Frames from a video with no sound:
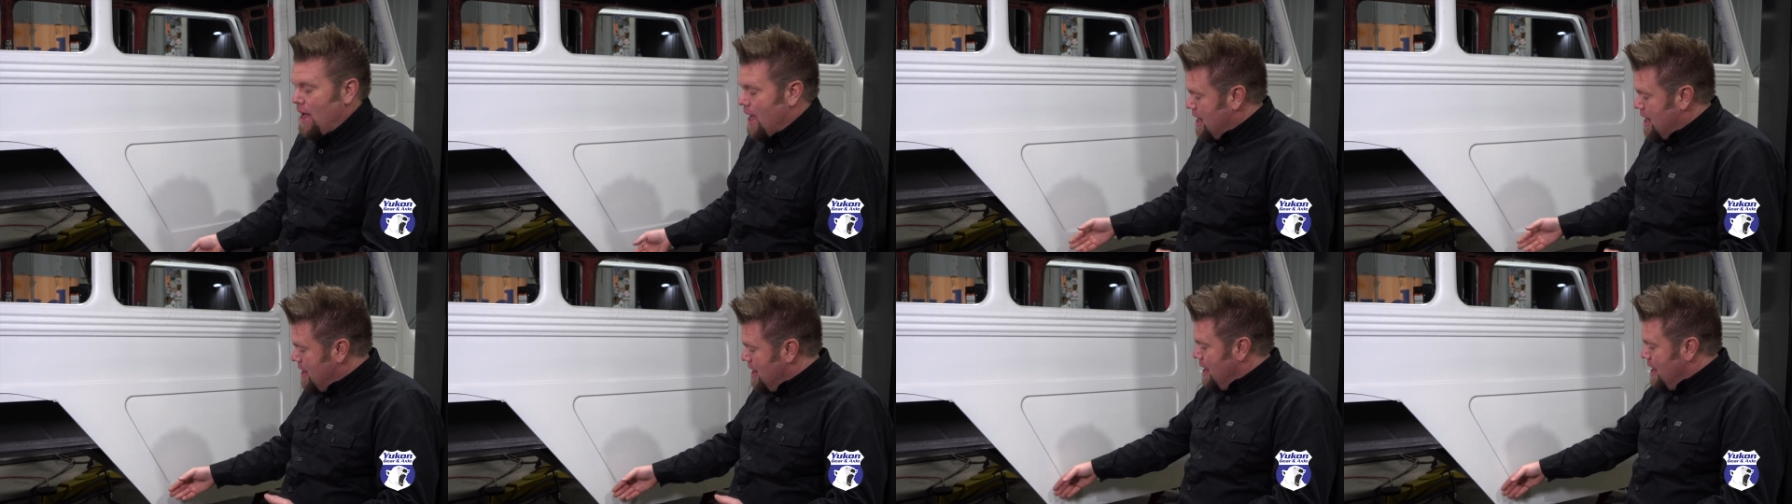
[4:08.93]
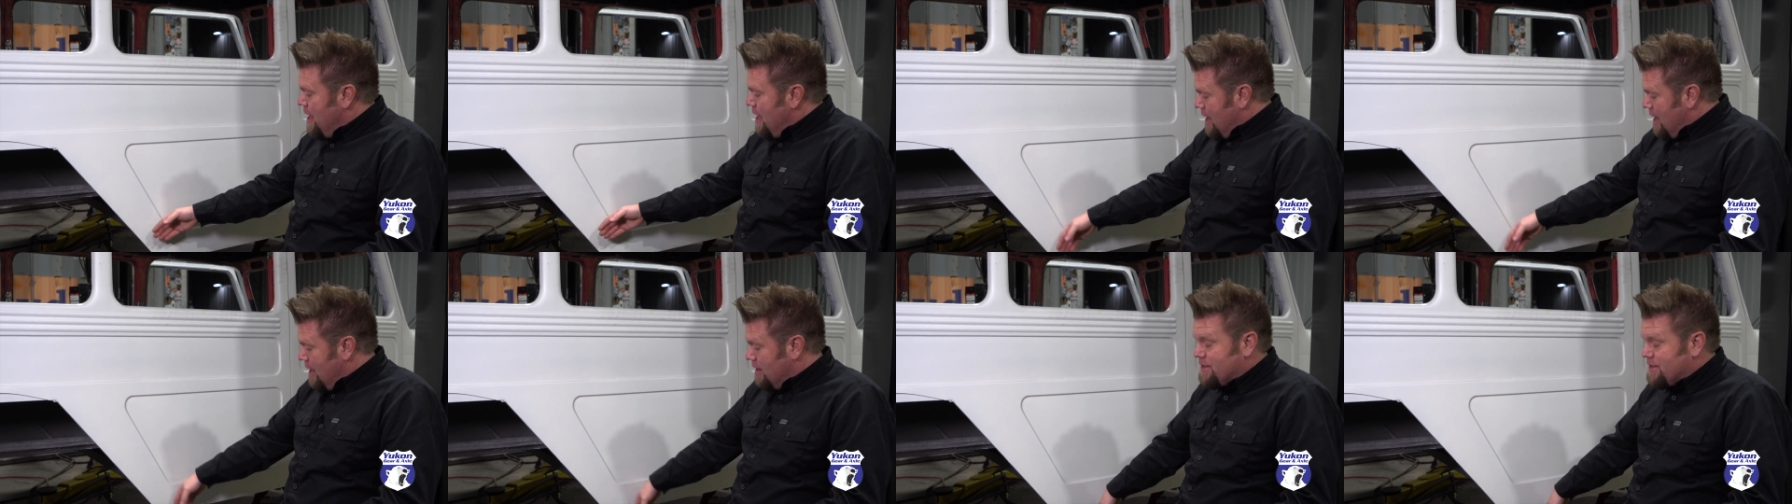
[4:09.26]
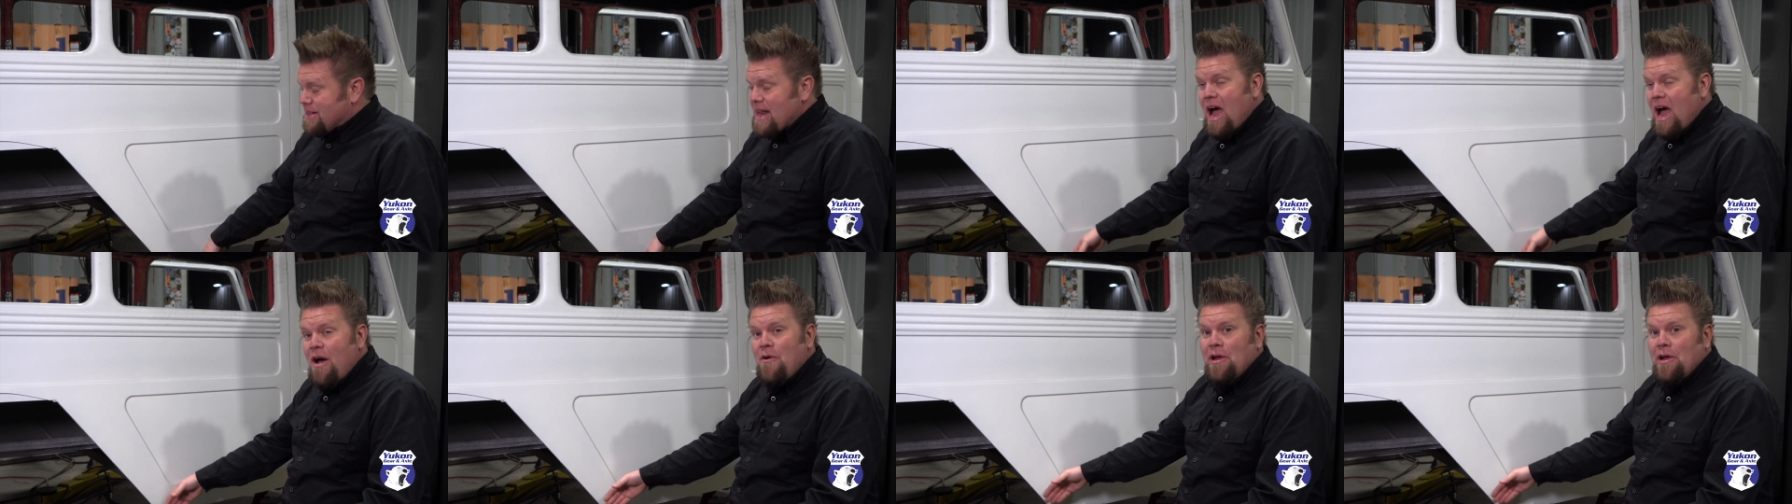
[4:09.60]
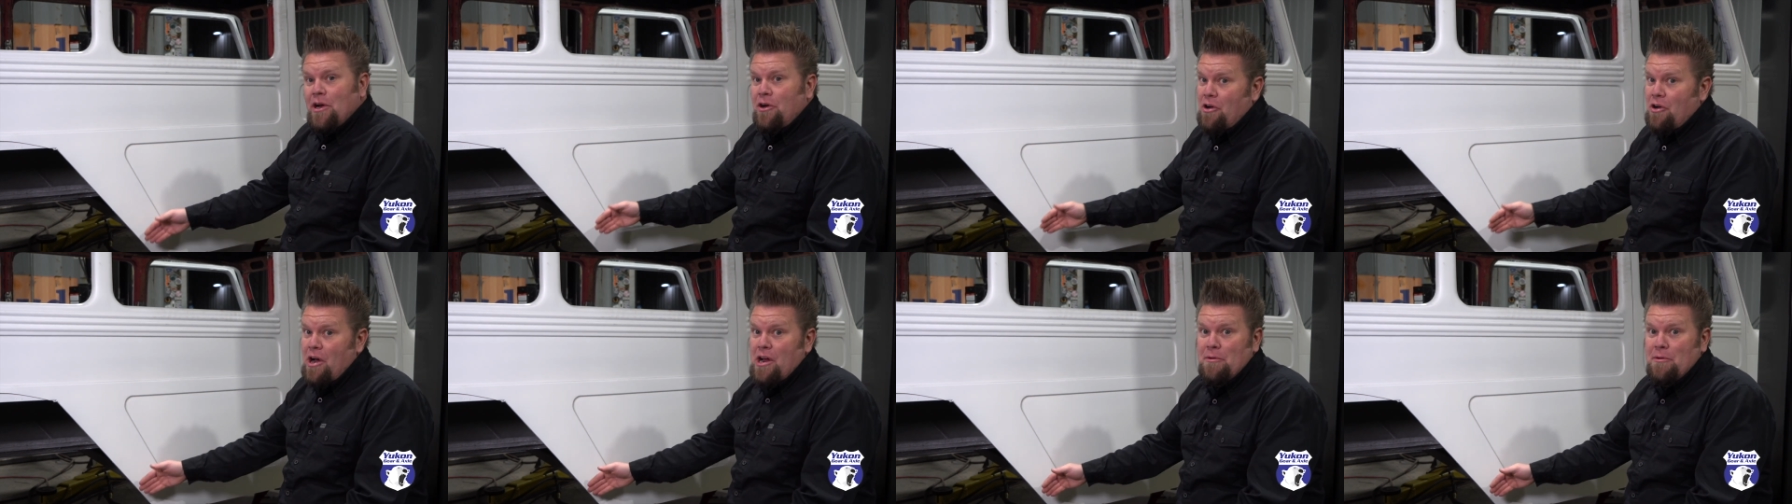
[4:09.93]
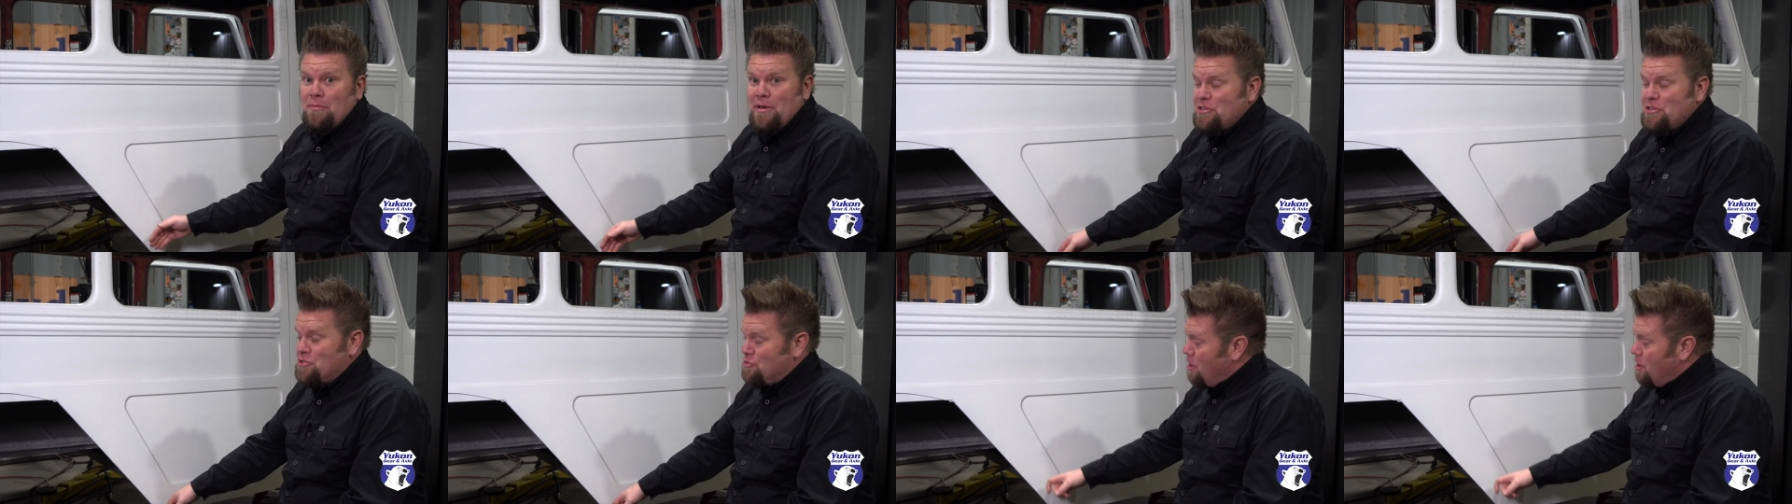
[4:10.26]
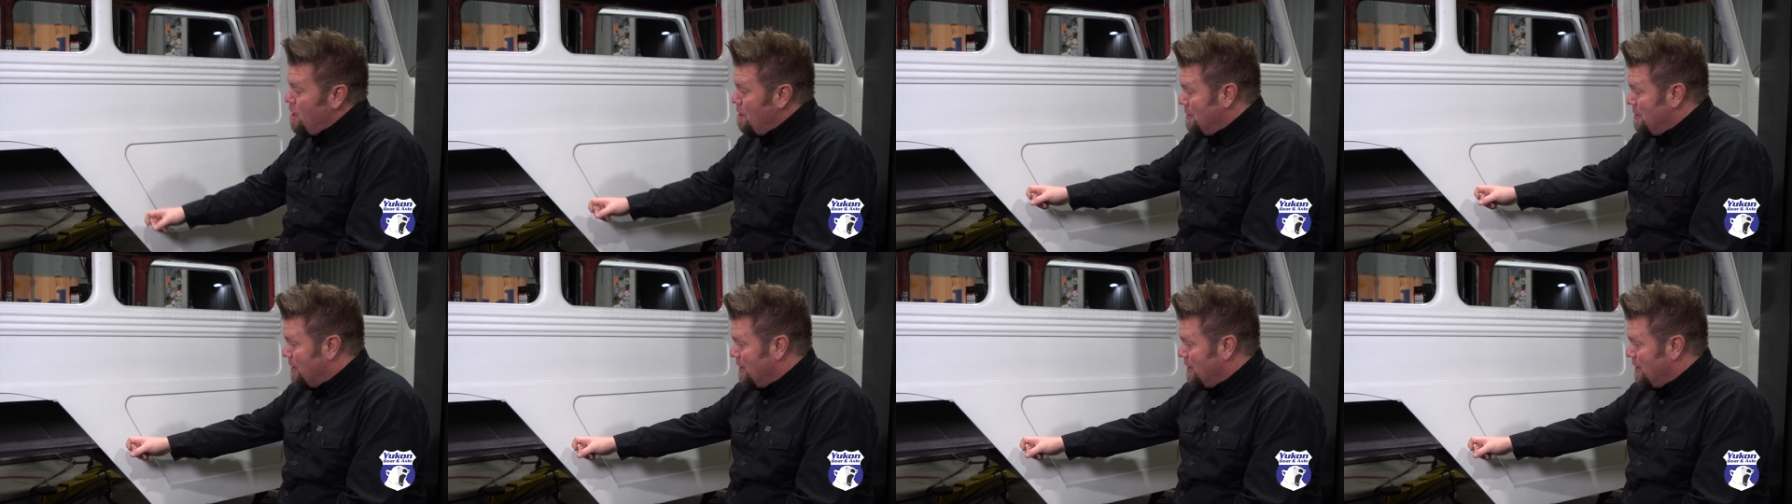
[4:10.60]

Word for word: And it's now incredibly strong